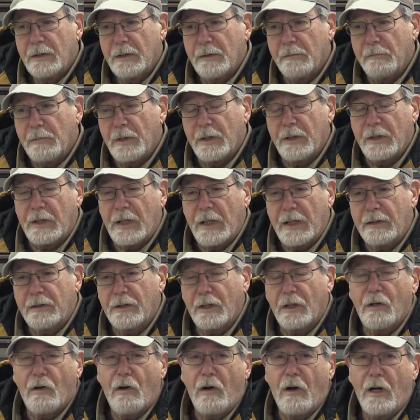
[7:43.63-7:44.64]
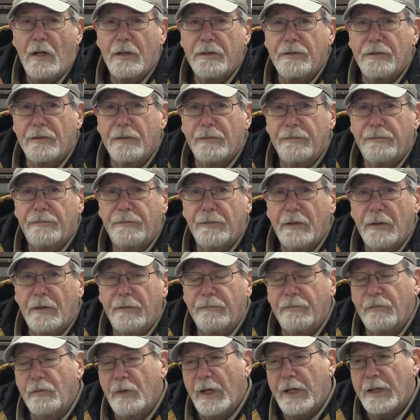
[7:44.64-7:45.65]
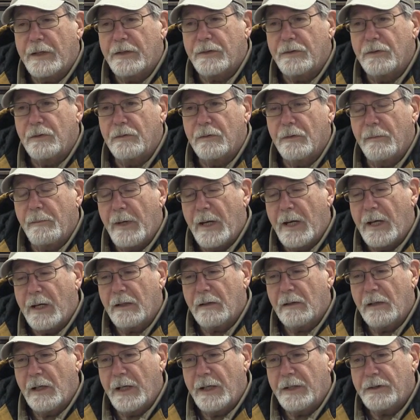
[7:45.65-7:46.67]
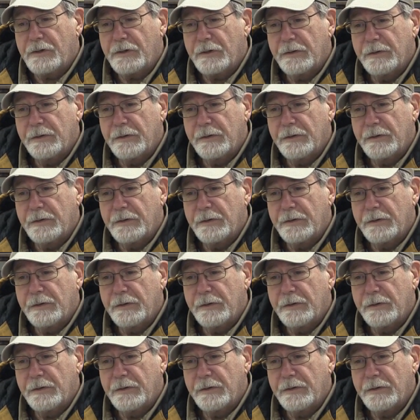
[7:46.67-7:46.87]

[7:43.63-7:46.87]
mitigate the cause of wrecks due to backlash.